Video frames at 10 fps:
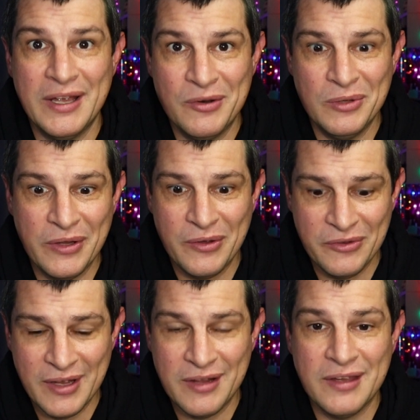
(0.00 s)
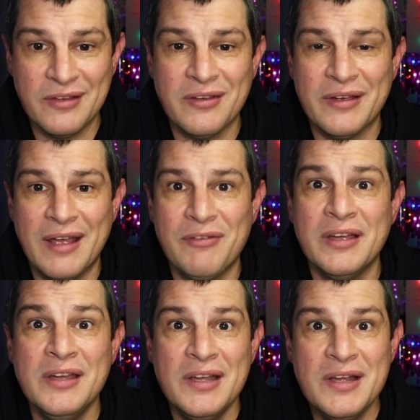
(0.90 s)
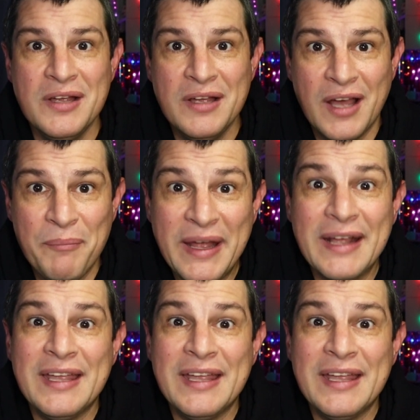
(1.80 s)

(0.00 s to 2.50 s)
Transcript: and all of those kind of things, so I can have a better